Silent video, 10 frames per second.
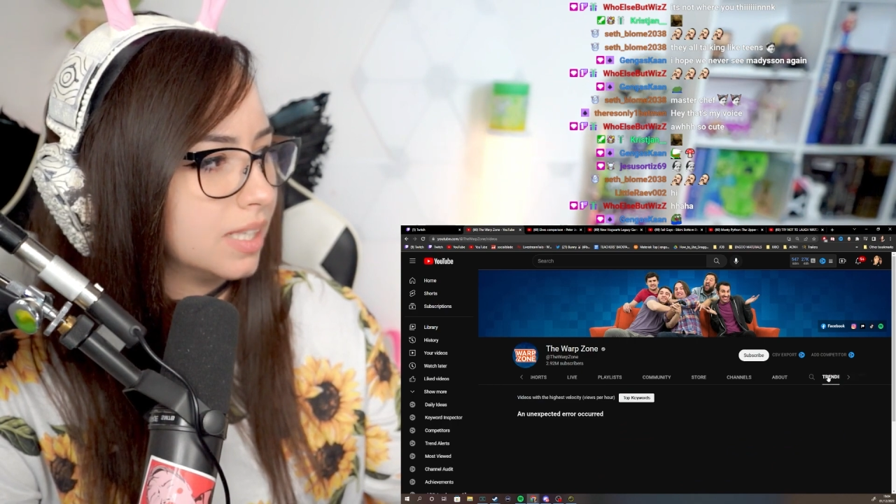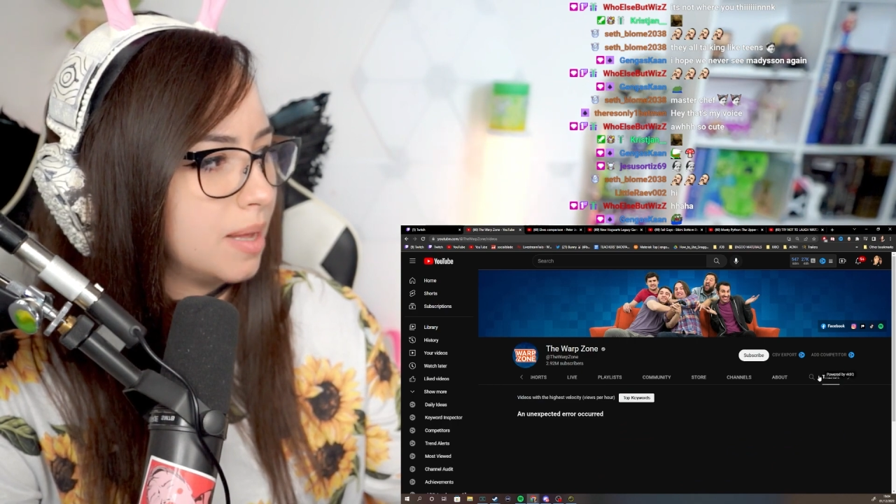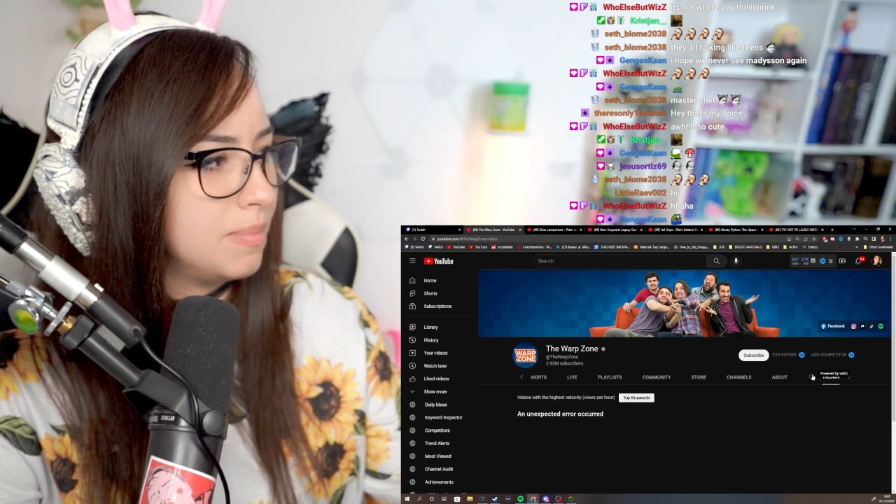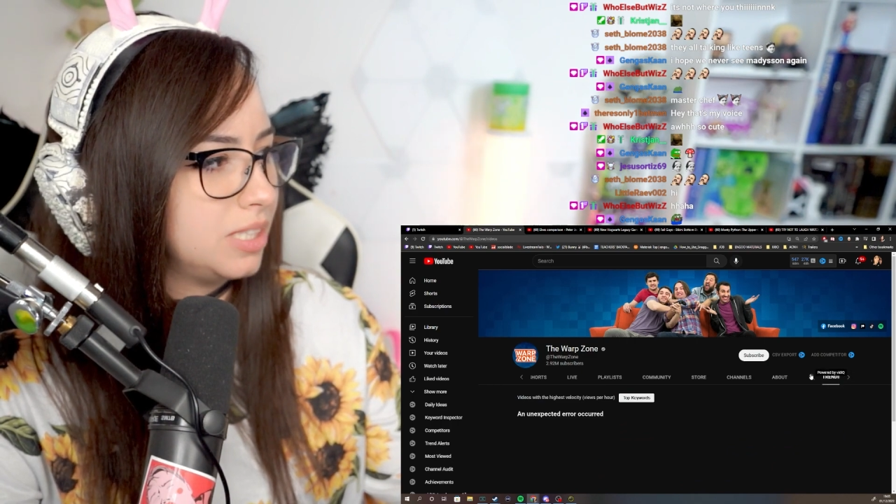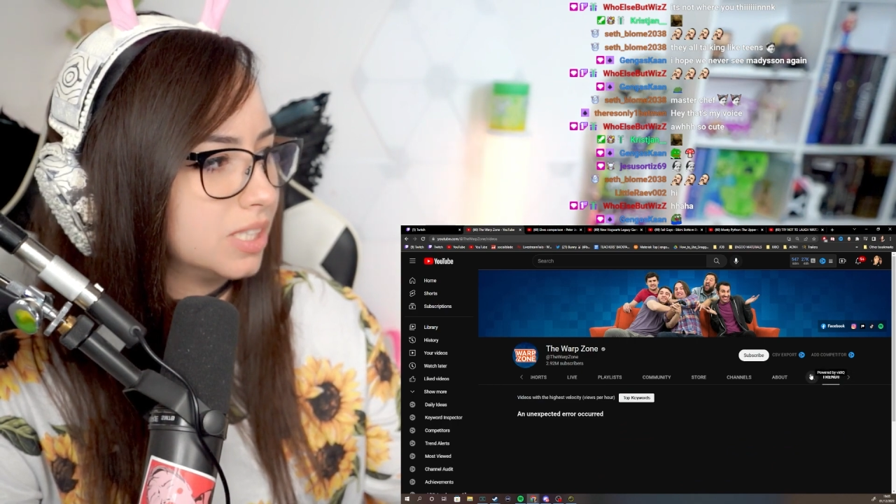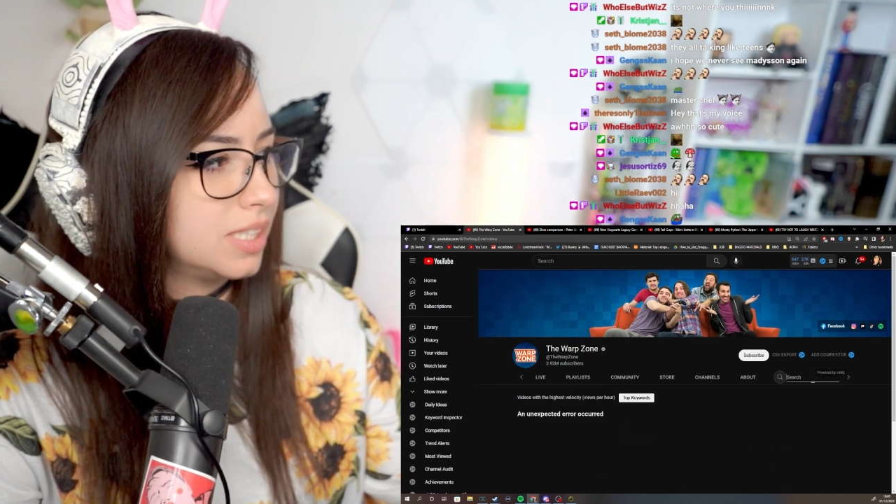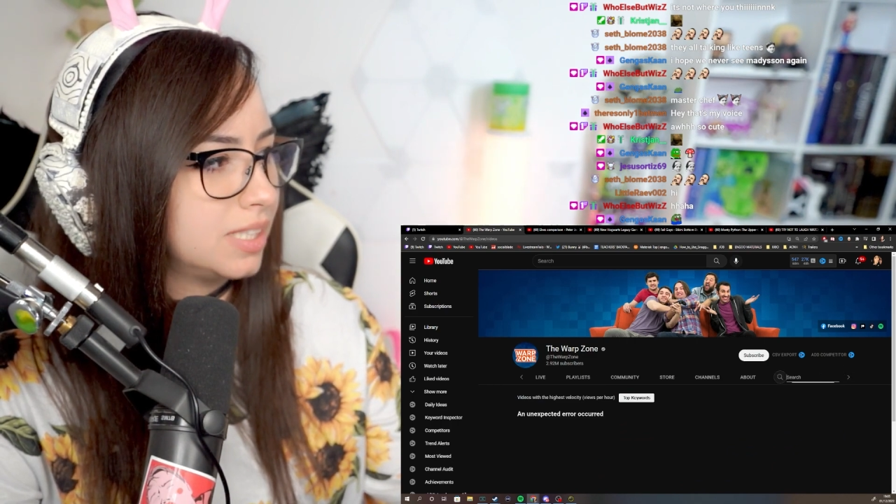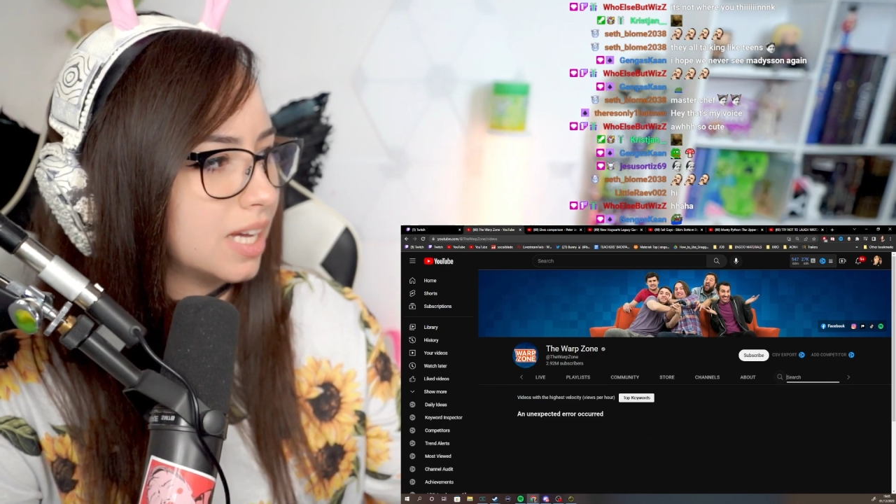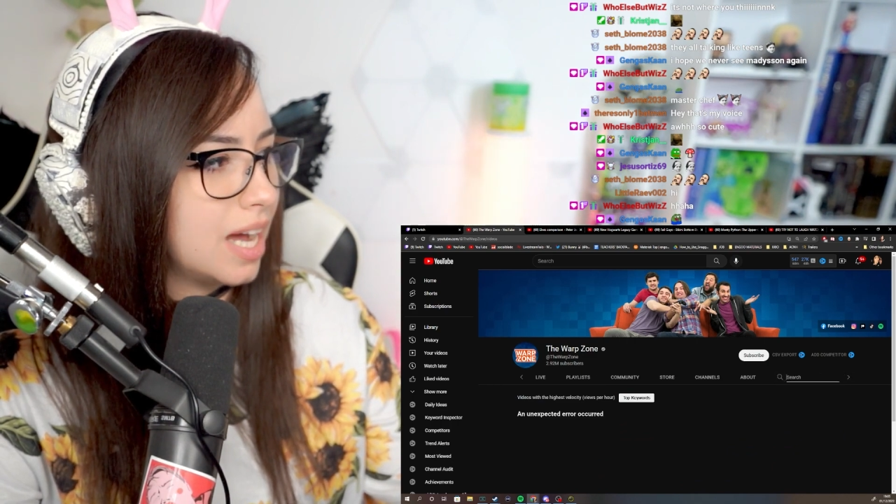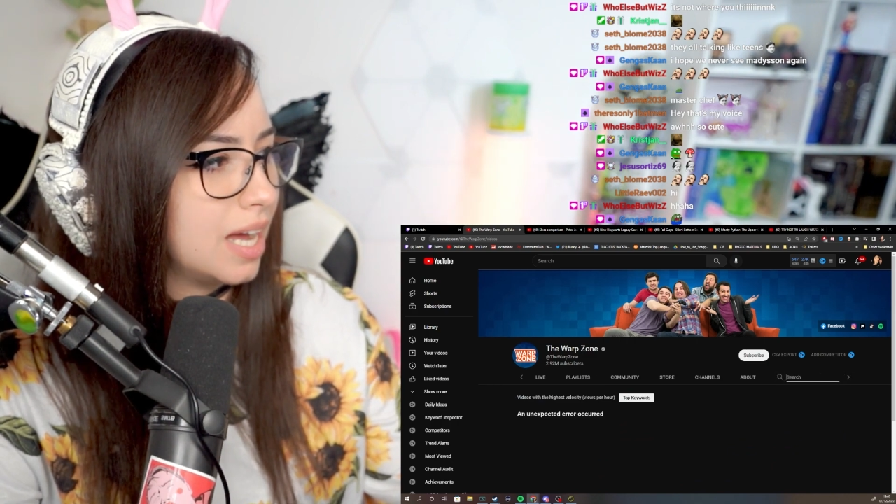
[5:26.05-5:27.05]
Let me
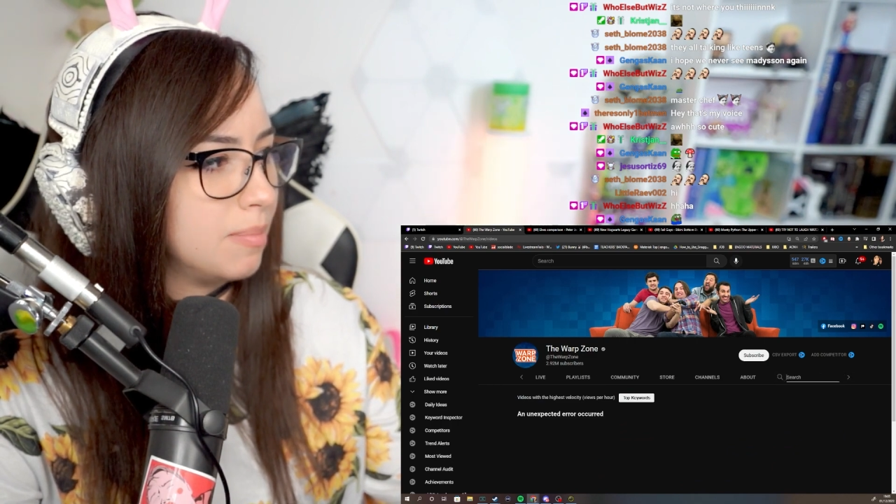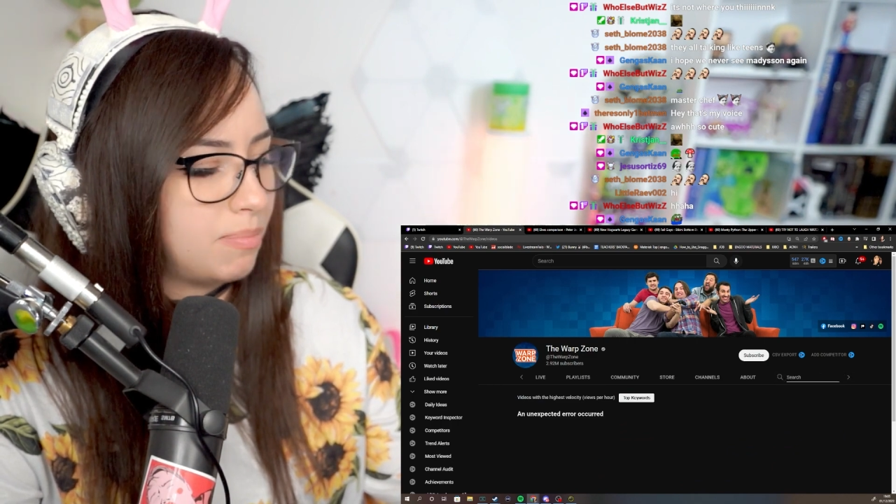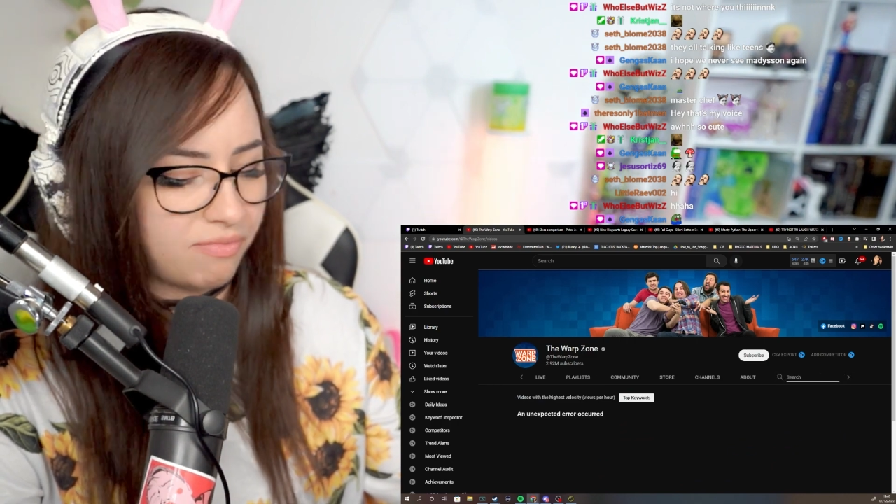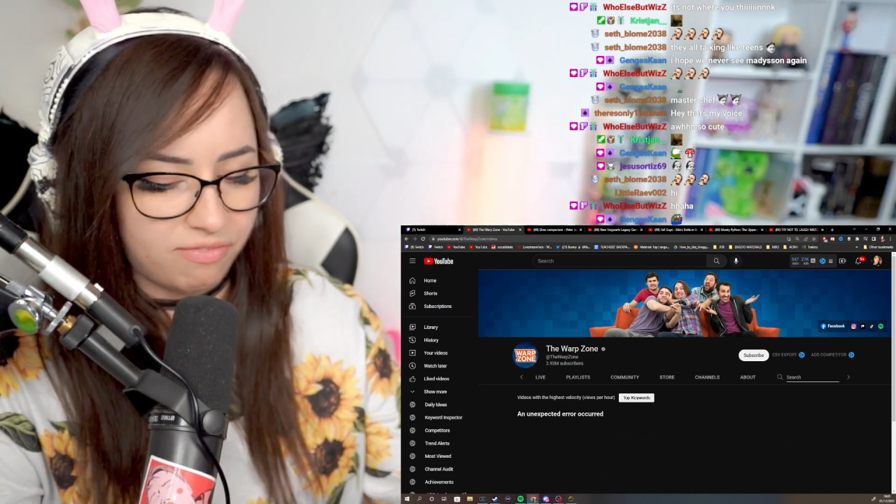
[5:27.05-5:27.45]
just type